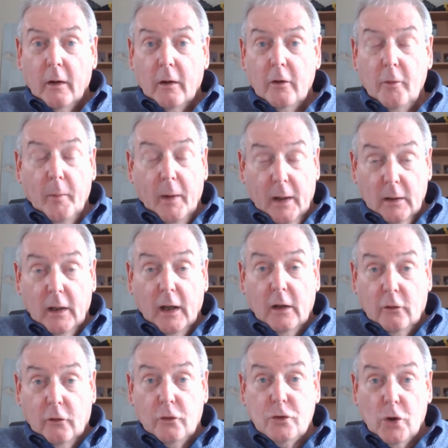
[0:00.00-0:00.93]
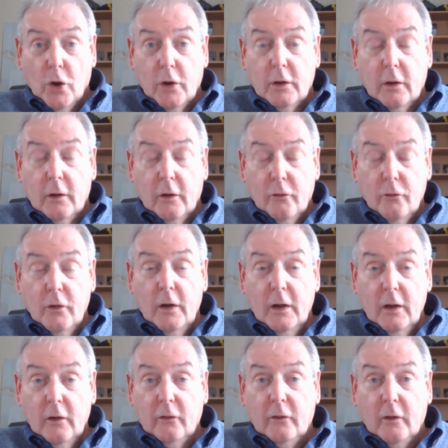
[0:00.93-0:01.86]
you might like to join in. It
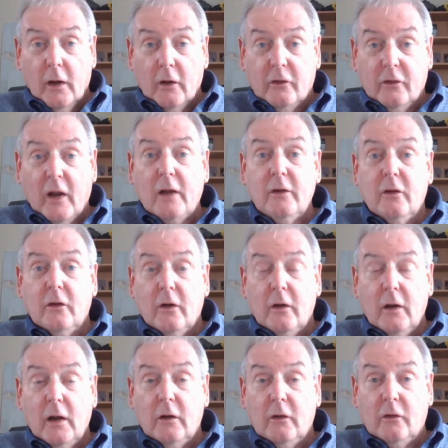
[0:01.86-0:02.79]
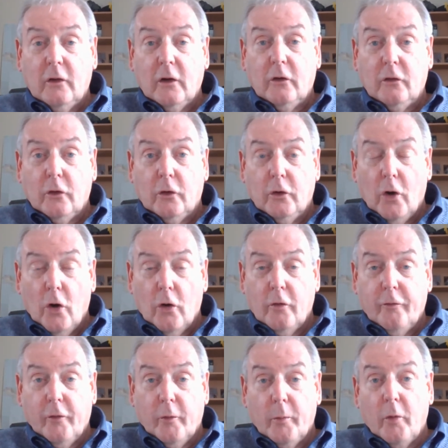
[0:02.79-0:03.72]
really is nice. Saturday night, 6 o'clock,
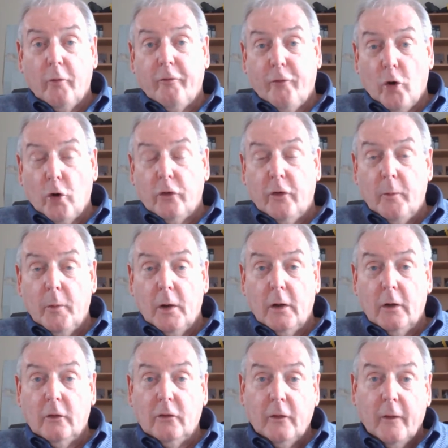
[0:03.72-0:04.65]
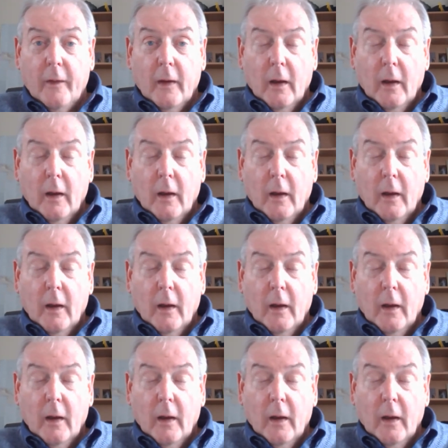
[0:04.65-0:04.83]
for about 40 minutes.